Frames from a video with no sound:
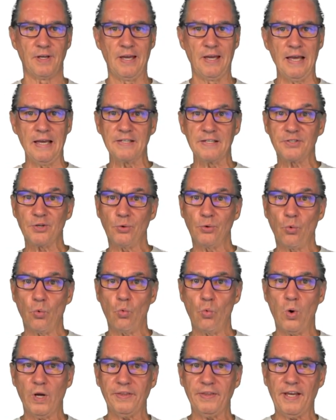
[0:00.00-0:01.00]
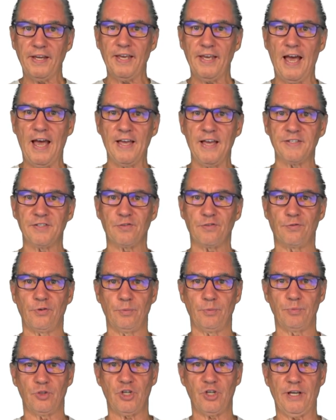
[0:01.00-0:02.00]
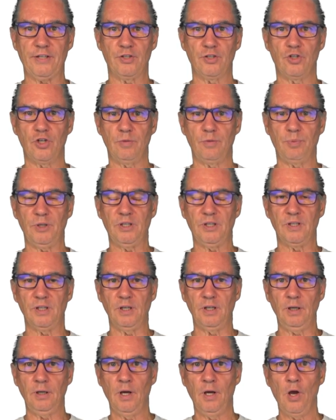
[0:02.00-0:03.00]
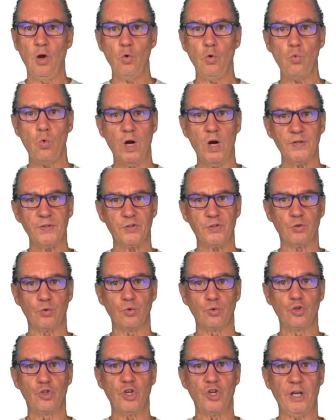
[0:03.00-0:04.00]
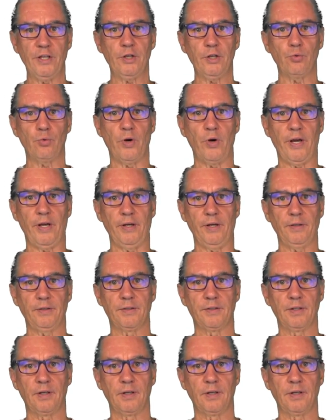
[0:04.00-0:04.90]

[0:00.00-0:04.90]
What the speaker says: So what I asked from ChatGPT was to generate